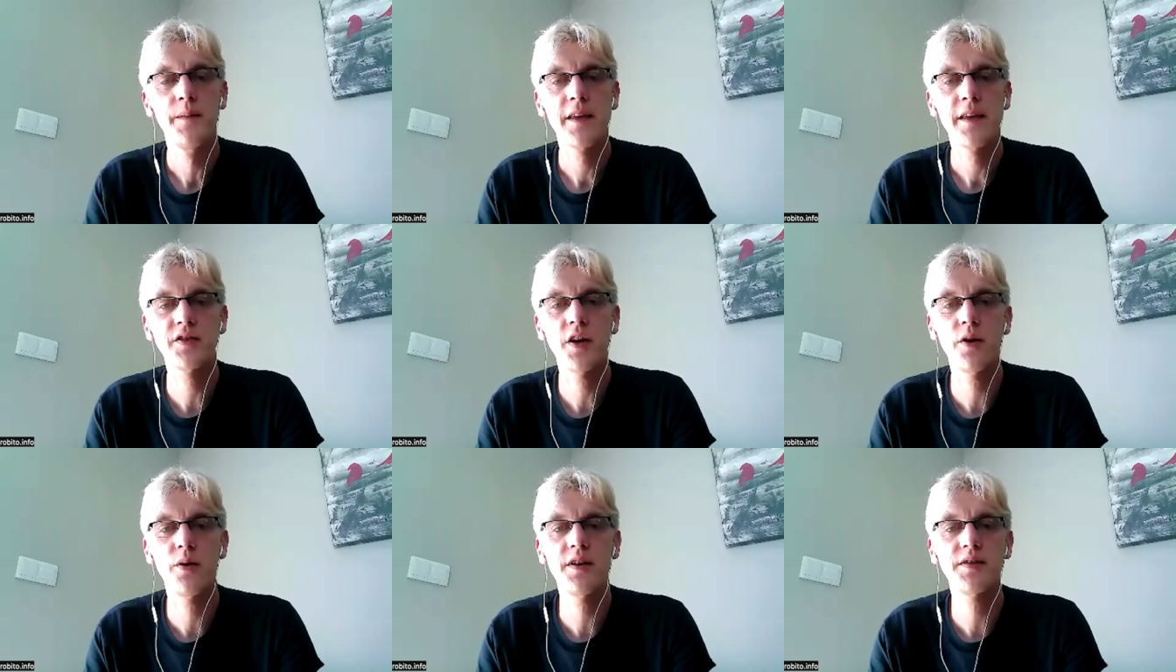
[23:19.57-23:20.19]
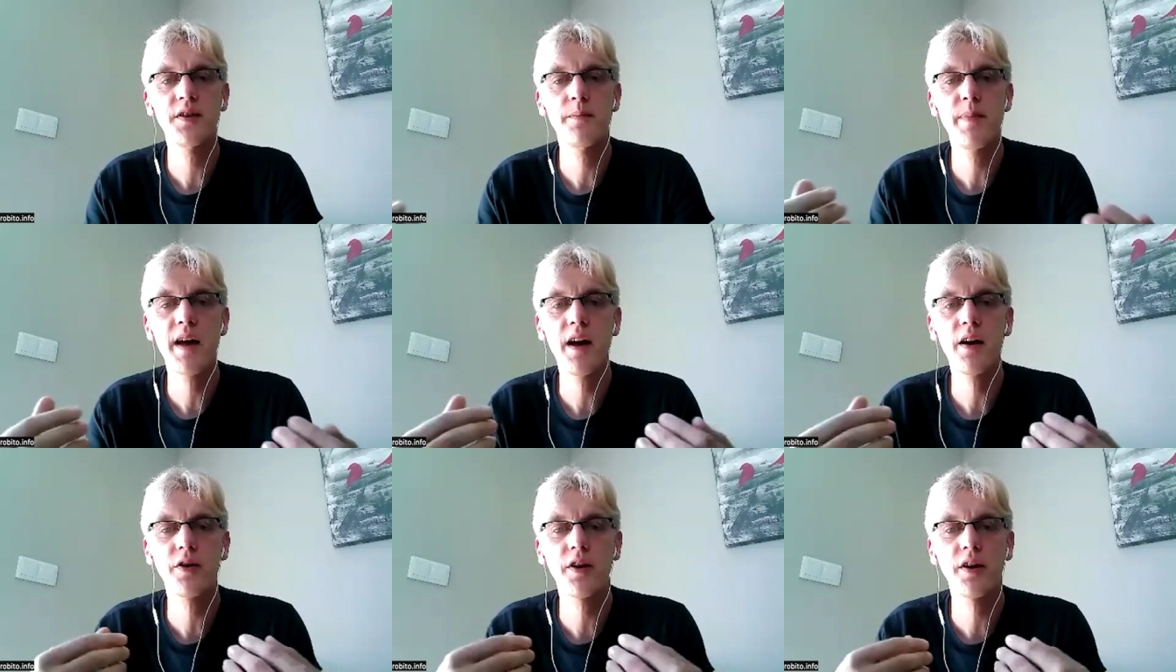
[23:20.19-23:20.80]
So it's
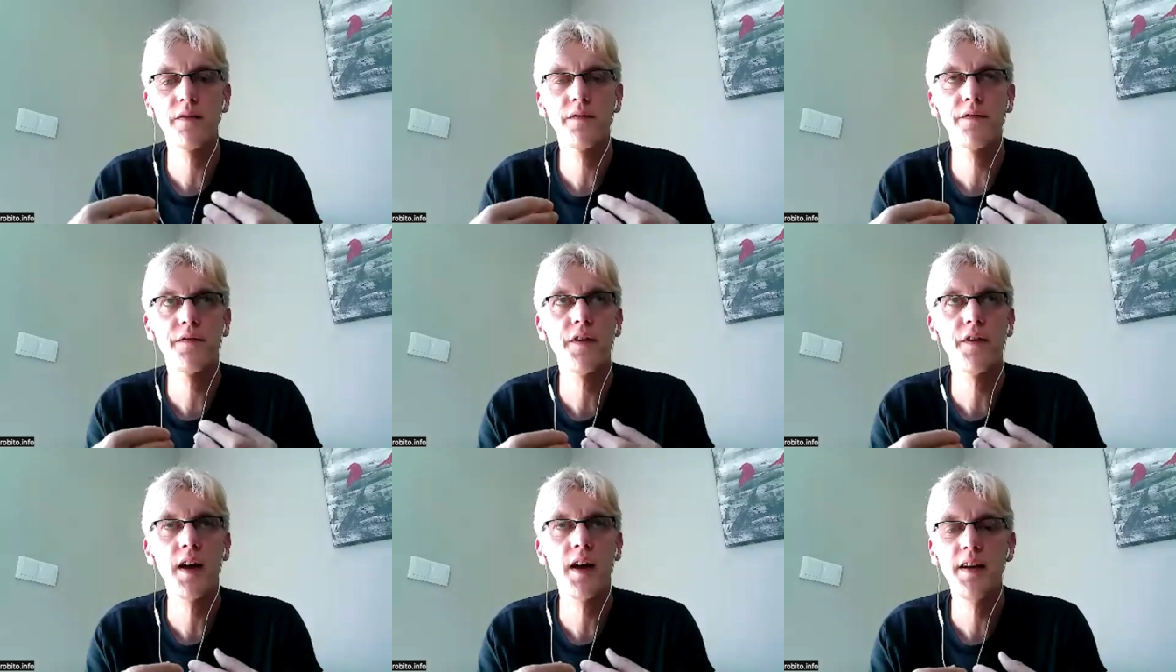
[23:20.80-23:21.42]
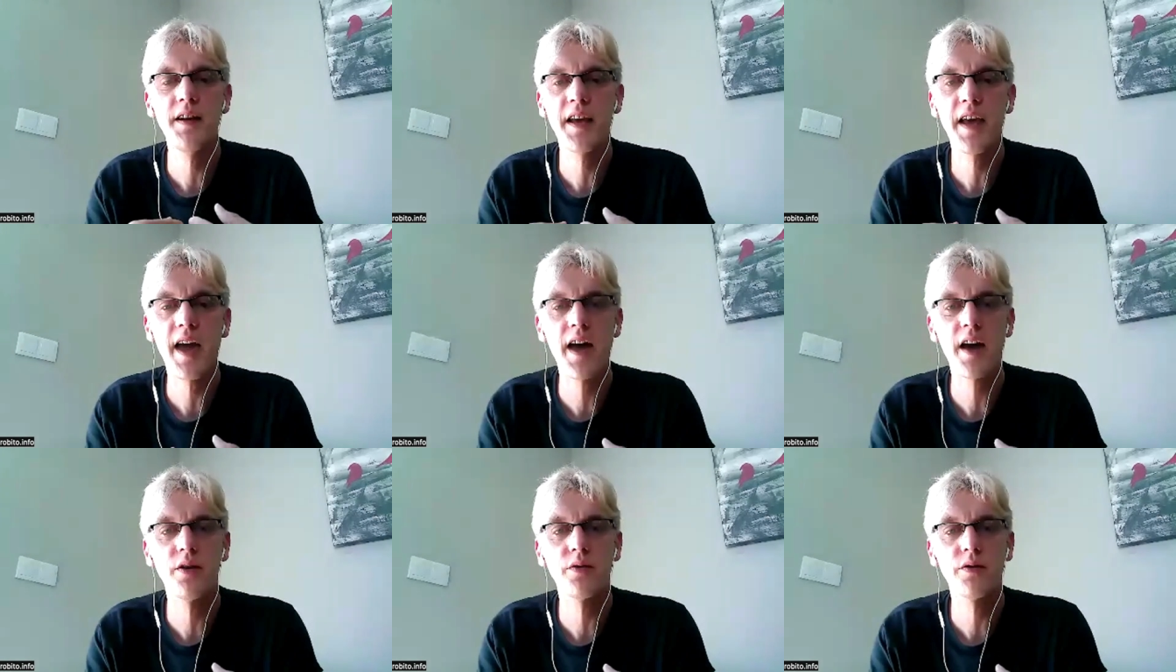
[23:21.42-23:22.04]
about finding
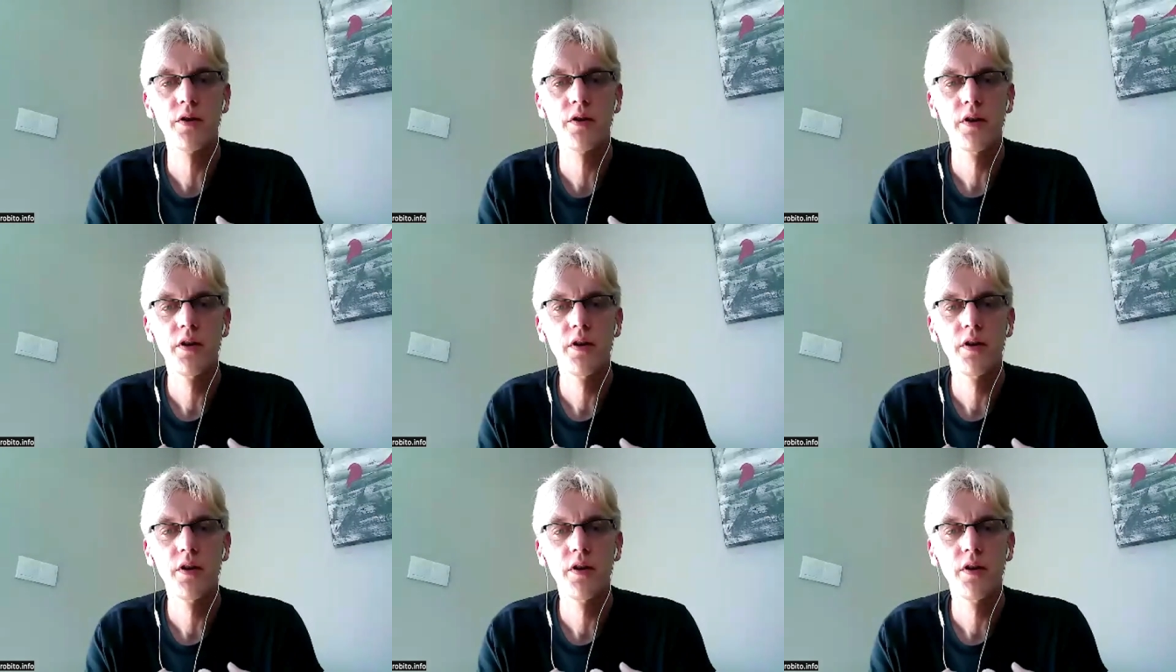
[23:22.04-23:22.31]
out